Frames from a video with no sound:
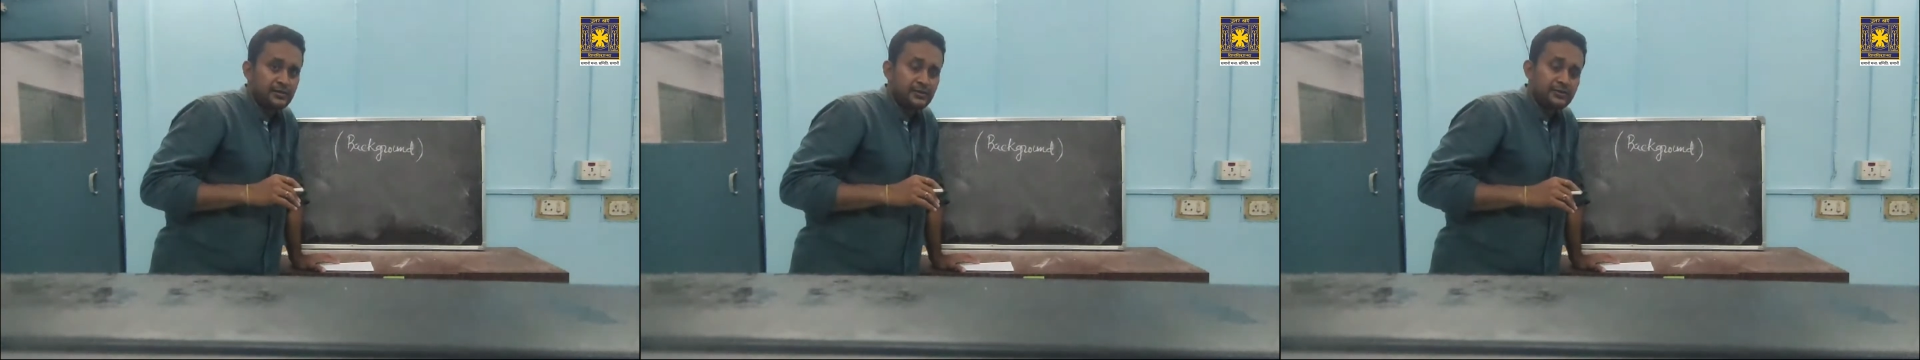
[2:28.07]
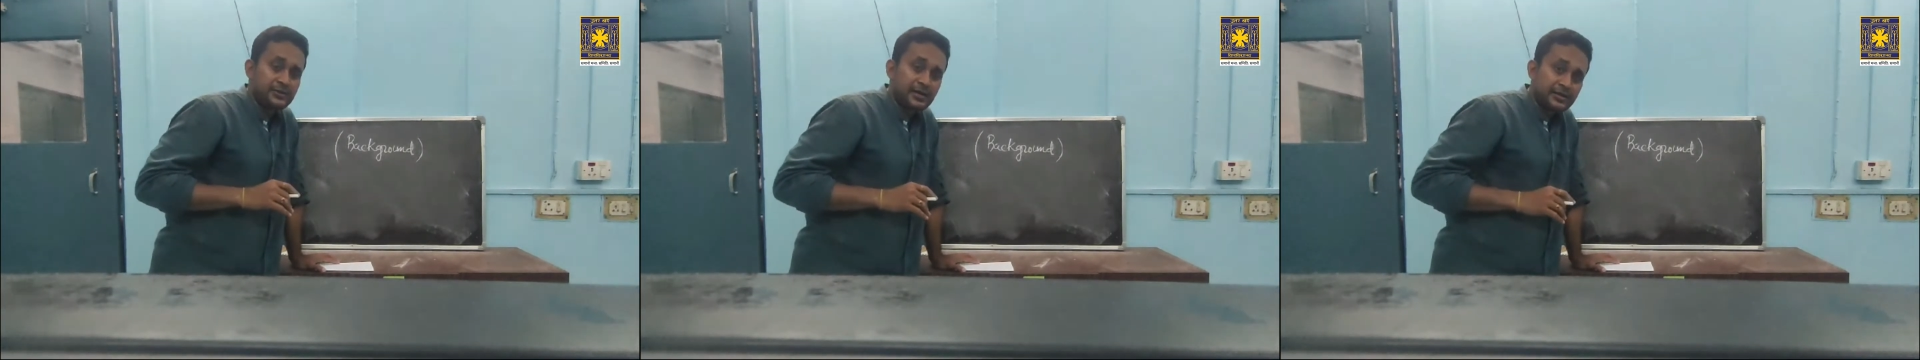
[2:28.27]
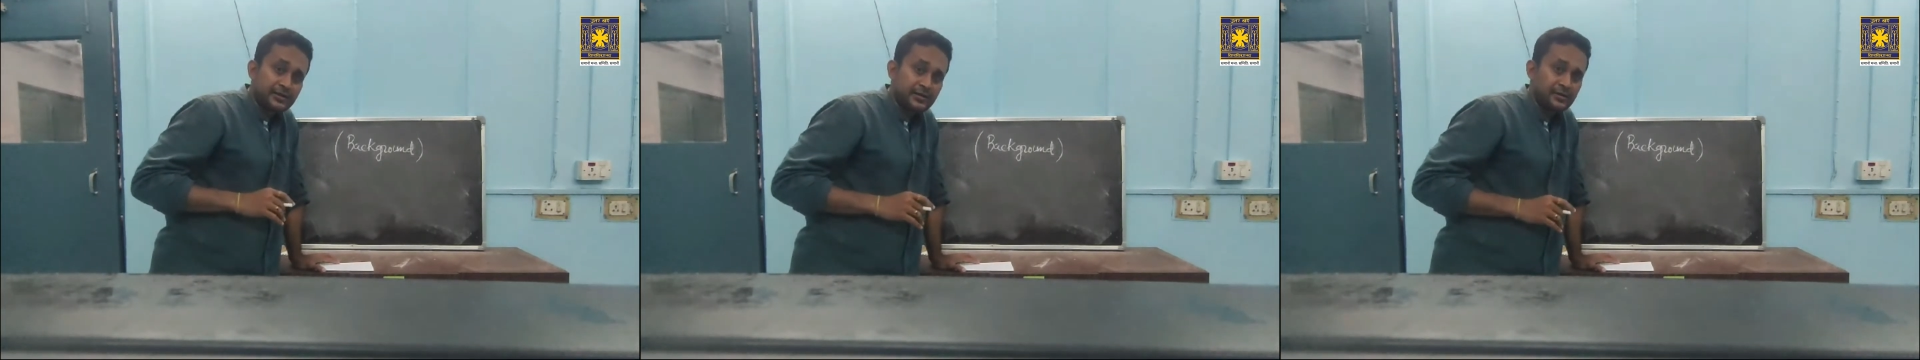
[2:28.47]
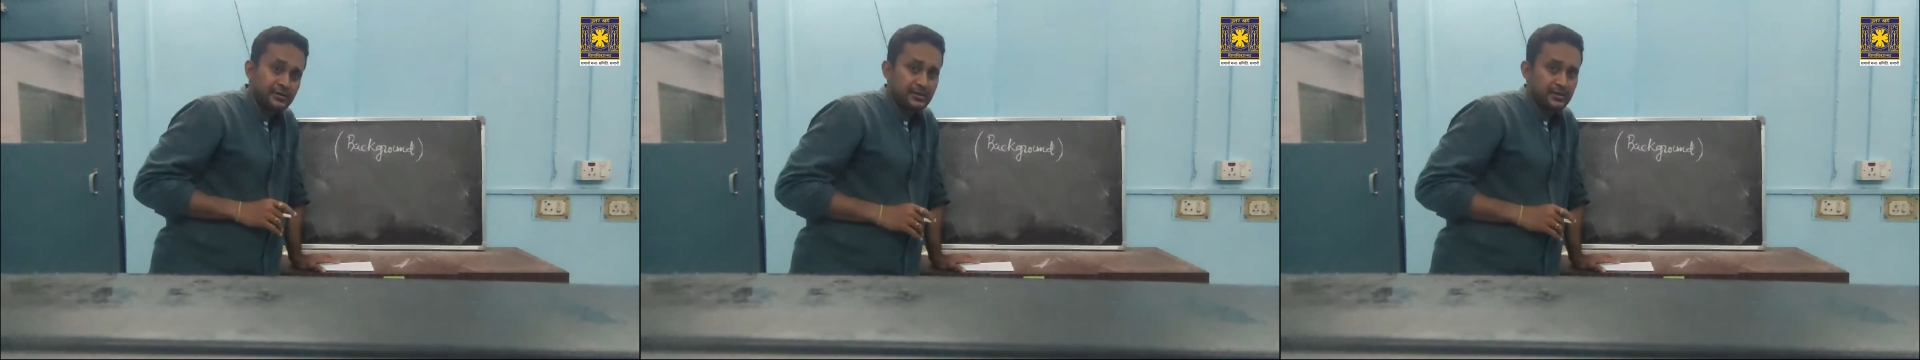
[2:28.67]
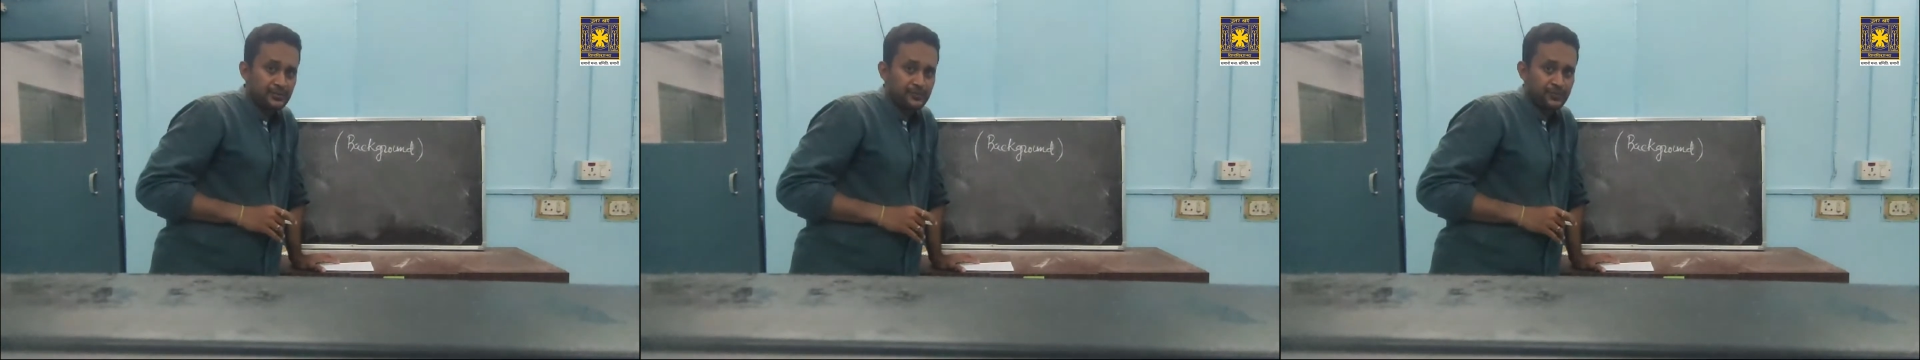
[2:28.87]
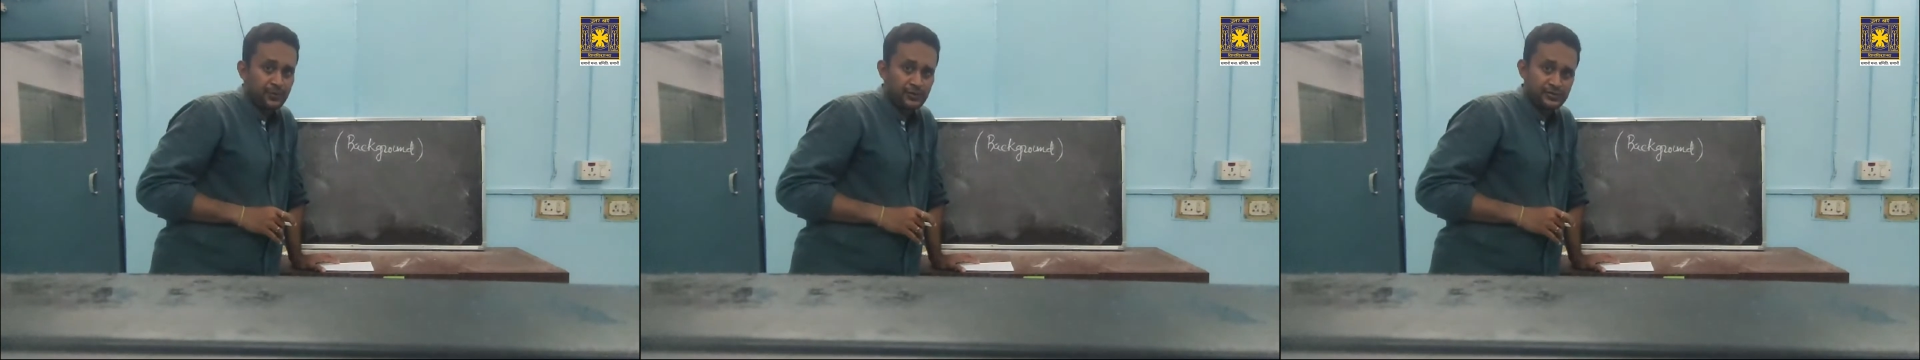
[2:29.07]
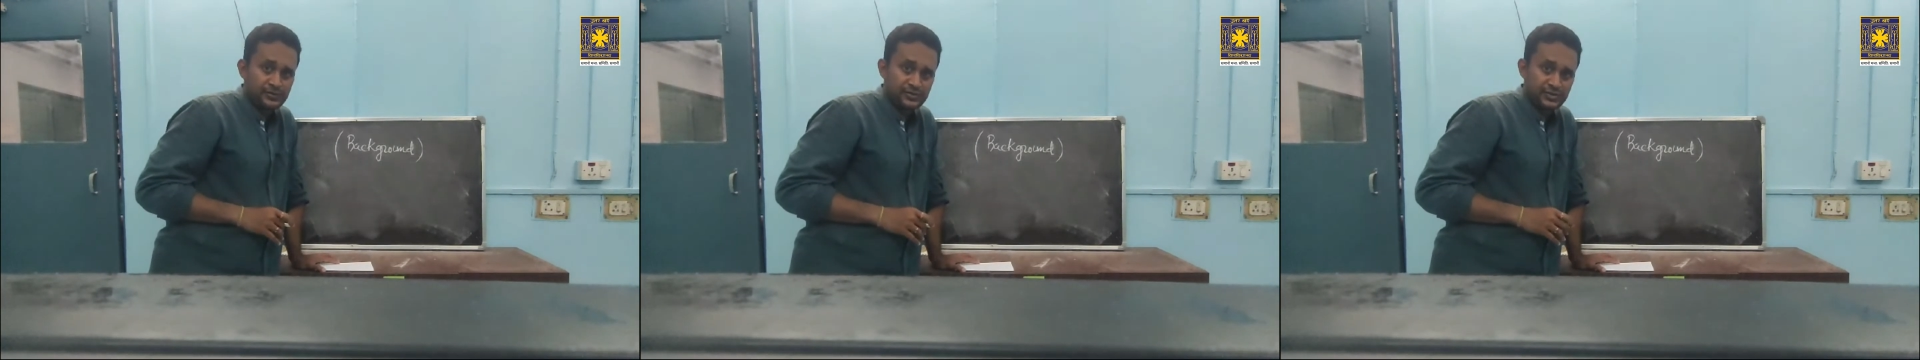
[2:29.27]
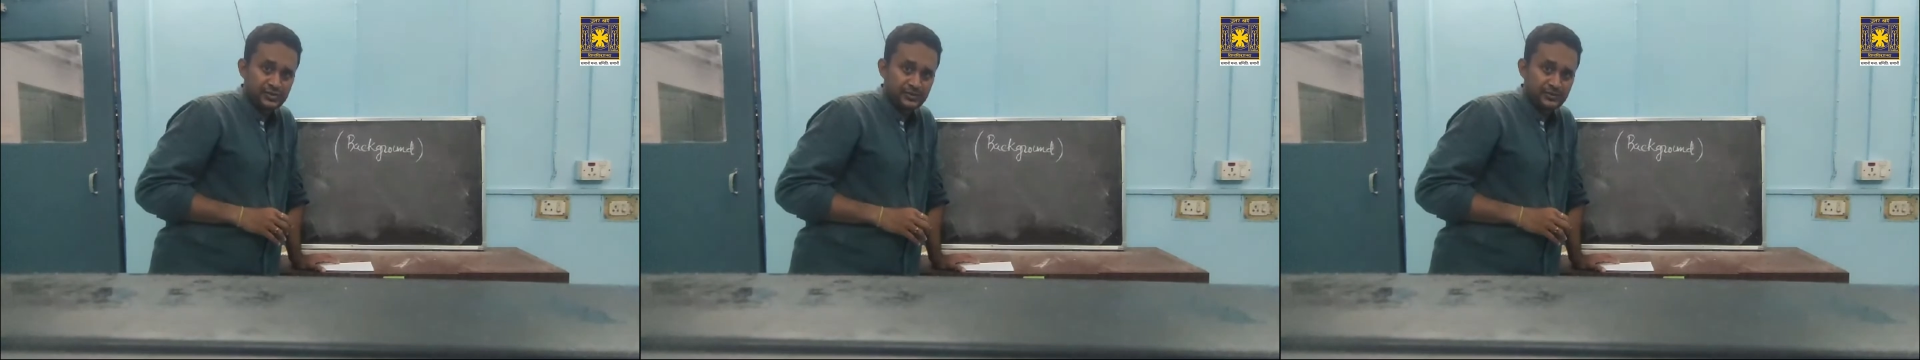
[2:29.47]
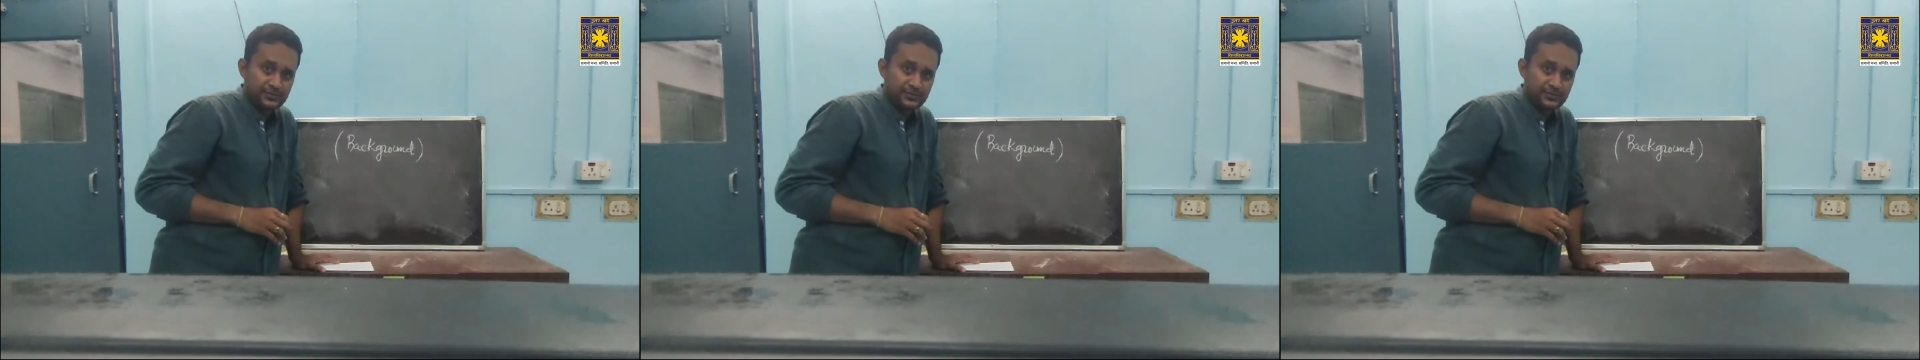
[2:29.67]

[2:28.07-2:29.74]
radioactive pollution.